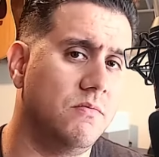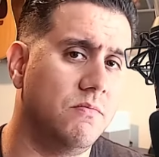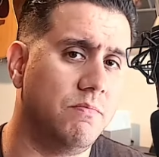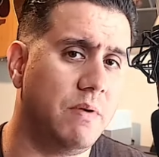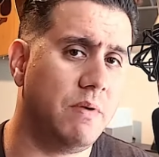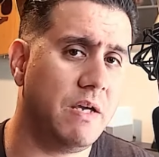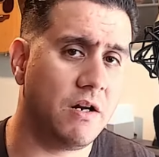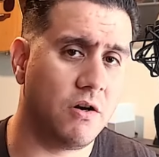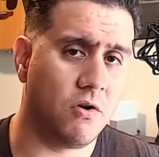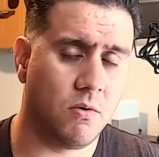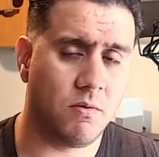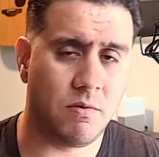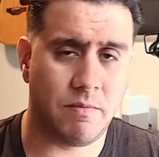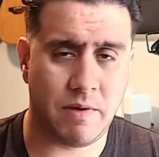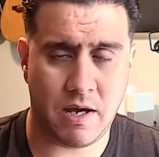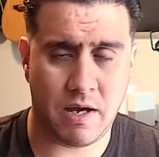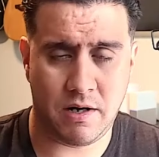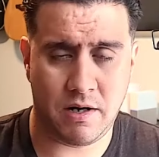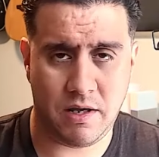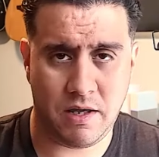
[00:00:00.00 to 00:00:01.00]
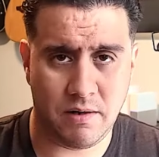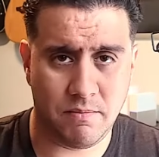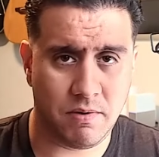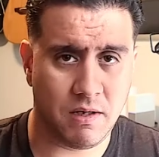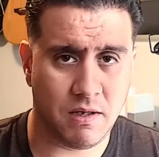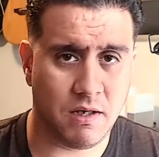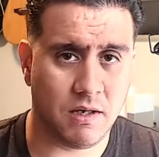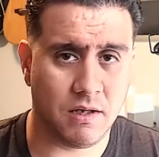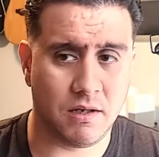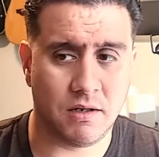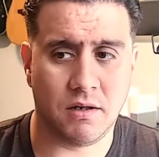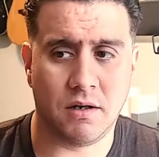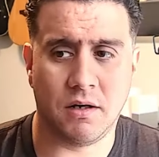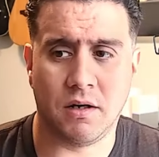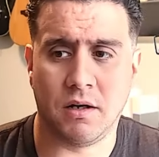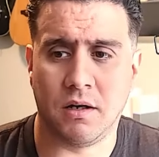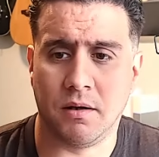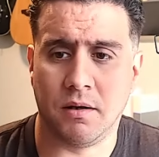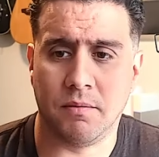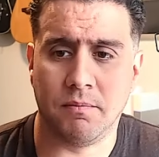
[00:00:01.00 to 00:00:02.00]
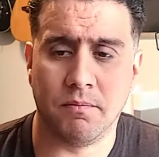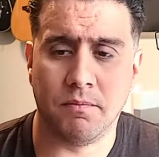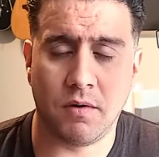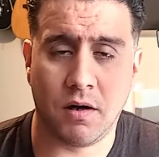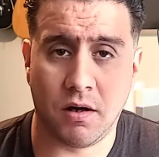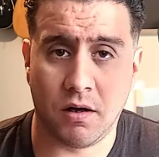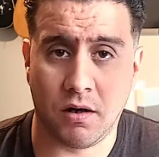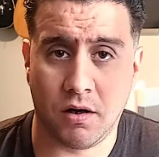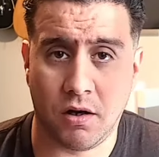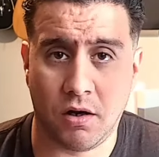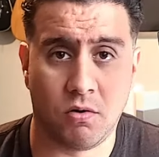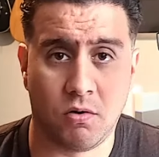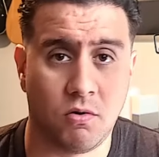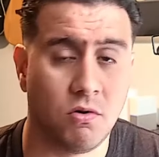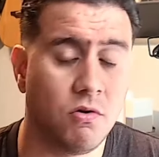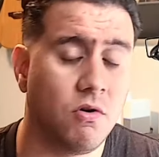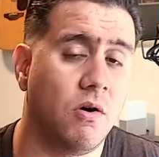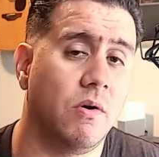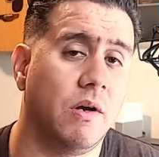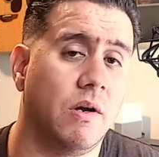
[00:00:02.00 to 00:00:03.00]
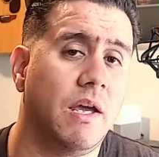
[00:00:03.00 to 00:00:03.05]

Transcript: being a normal man and being um, a, a heroic